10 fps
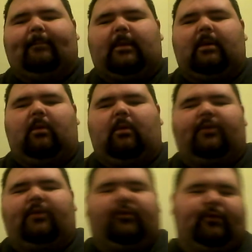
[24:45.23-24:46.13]
with
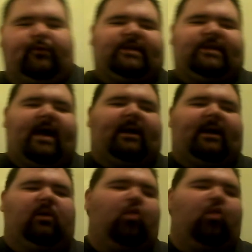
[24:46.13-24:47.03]
Christiana
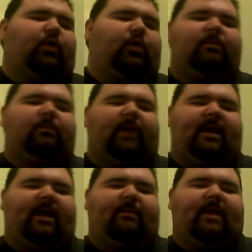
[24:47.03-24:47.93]
Loken
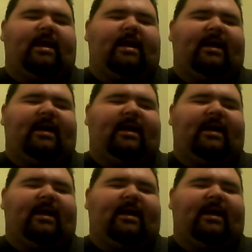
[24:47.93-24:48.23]
playing the